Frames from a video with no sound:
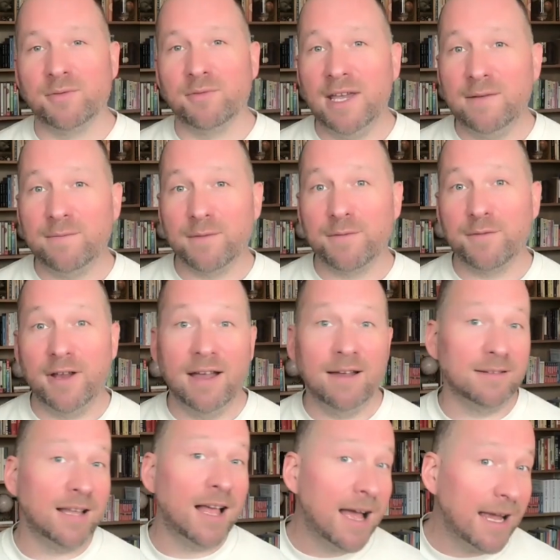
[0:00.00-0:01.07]
to read for free
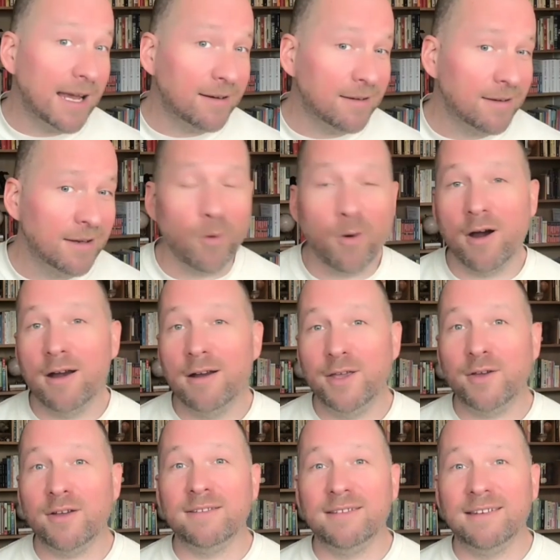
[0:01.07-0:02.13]
online, or
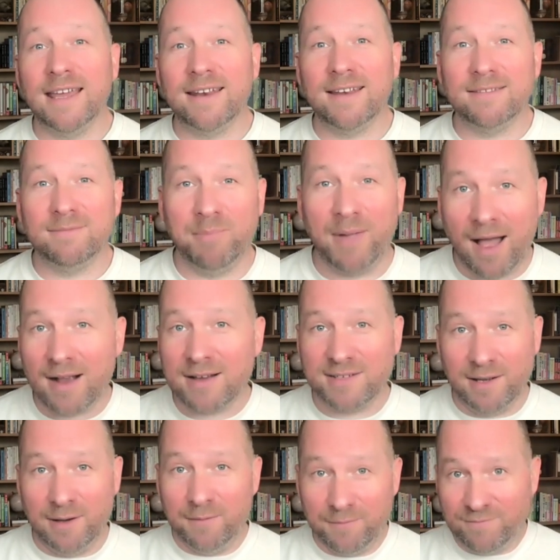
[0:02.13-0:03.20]
you can get a box
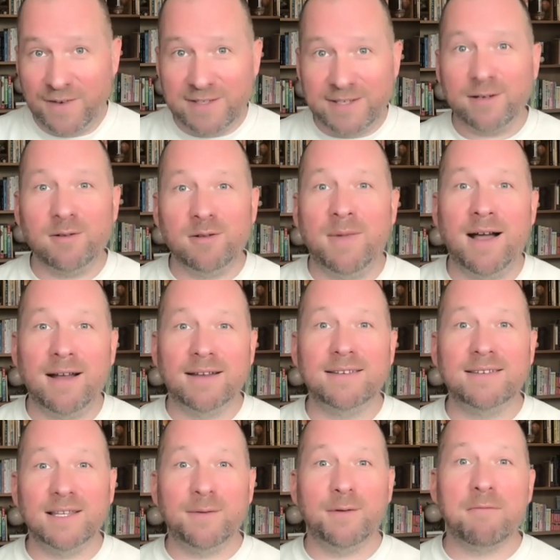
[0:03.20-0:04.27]
of physical manga
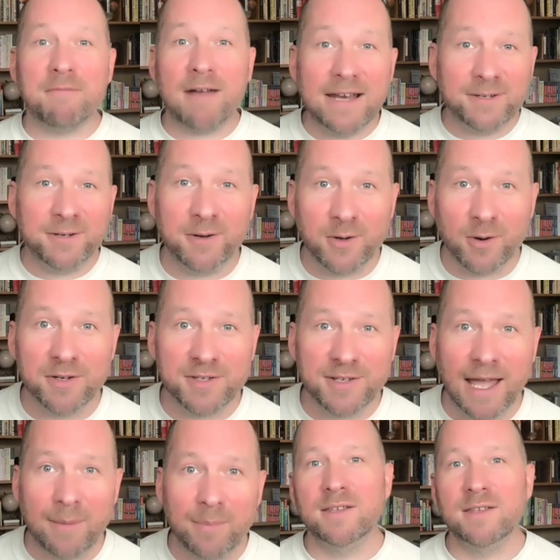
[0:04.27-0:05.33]
delivered right to your doorstep